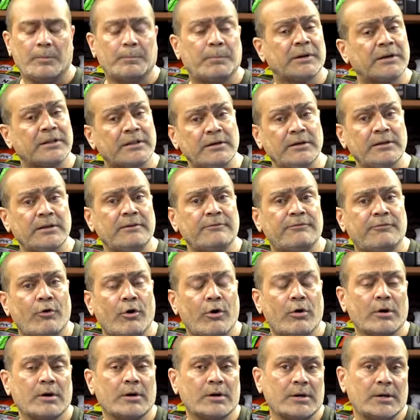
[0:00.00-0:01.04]
Particularly
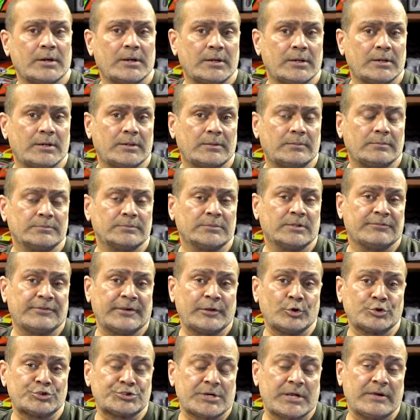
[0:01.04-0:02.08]
for the
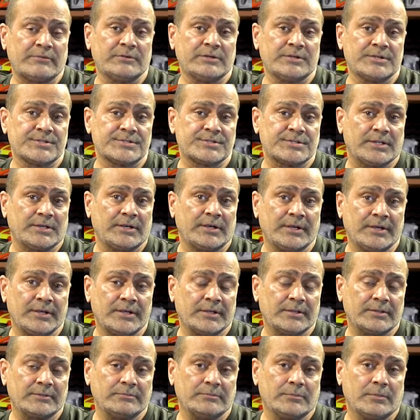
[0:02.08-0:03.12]
fellow travelers in
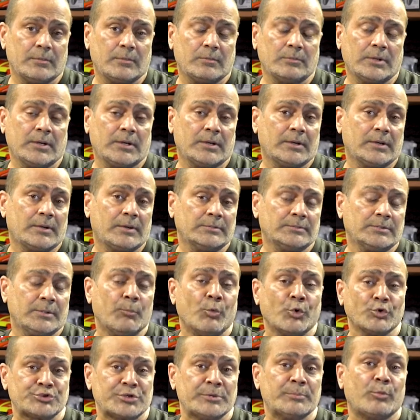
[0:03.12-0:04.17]
India, the
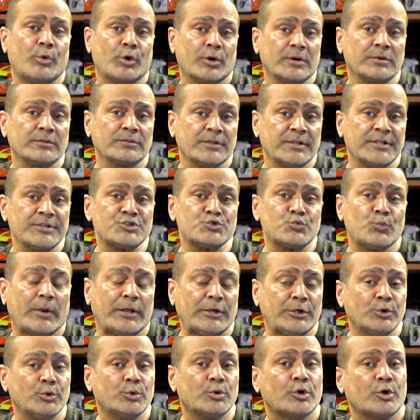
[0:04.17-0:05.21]
most important things
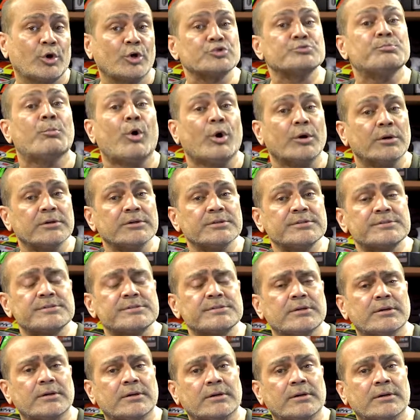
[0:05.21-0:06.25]
when you cross
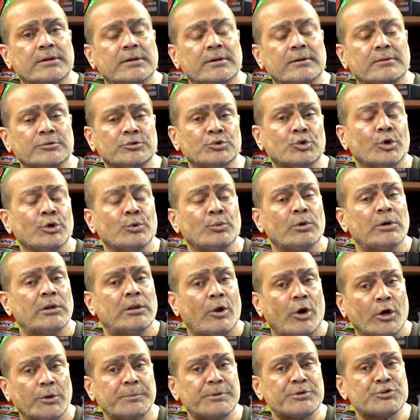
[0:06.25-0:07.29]
borders, though you
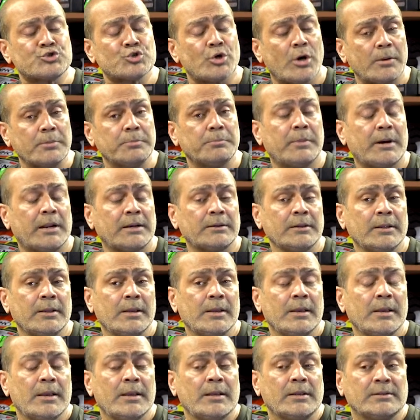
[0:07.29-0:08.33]
will not be stopped, but
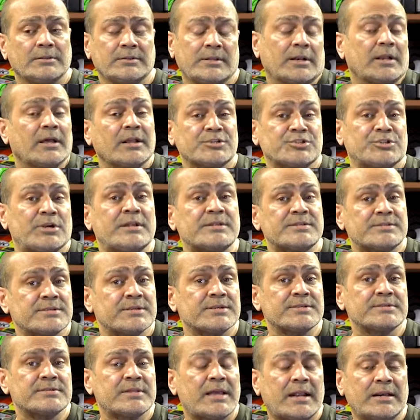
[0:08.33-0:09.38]
there are
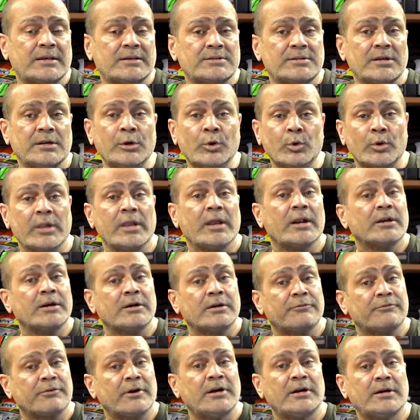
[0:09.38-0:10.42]
chances that looking at a
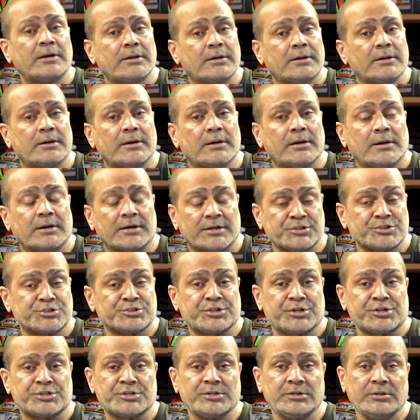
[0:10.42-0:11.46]
different
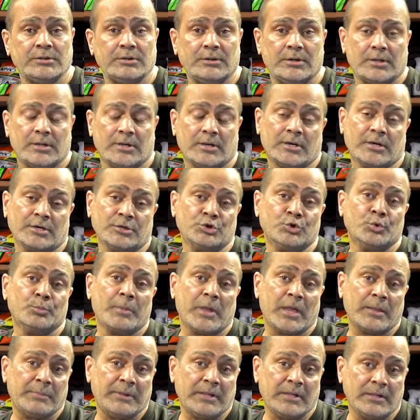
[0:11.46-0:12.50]
registration, you
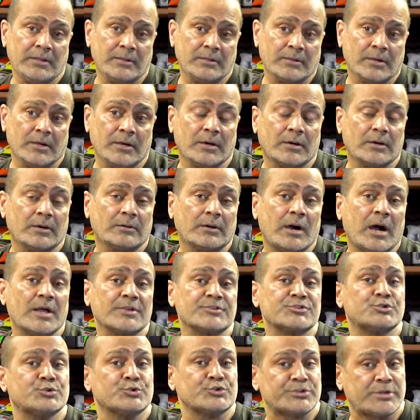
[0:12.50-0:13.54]
may be
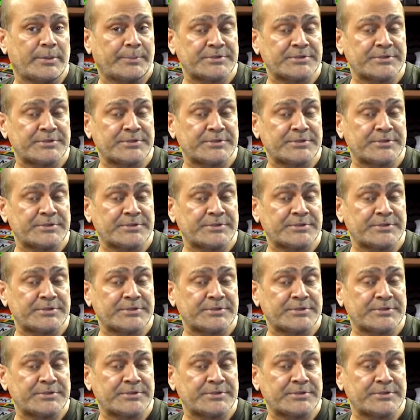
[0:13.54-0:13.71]
asked to step